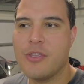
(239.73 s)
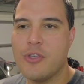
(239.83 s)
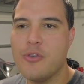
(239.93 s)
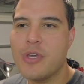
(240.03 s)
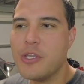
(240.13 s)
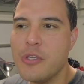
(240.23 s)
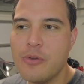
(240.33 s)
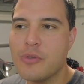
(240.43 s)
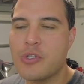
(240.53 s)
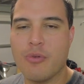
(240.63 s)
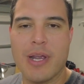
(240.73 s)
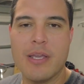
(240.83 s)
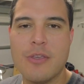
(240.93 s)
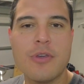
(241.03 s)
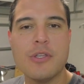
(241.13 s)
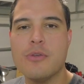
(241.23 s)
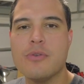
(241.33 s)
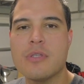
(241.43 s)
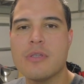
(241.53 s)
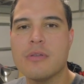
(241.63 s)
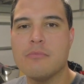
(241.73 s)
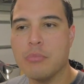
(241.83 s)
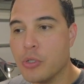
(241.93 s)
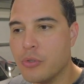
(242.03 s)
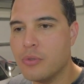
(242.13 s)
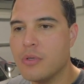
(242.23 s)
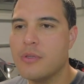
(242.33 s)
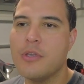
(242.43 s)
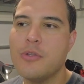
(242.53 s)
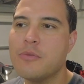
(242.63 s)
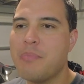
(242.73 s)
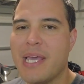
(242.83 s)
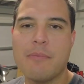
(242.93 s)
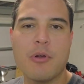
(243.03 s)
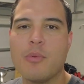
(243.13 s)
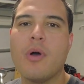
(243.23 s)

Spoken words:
You can use gray, you can use blue, you can use pink, purple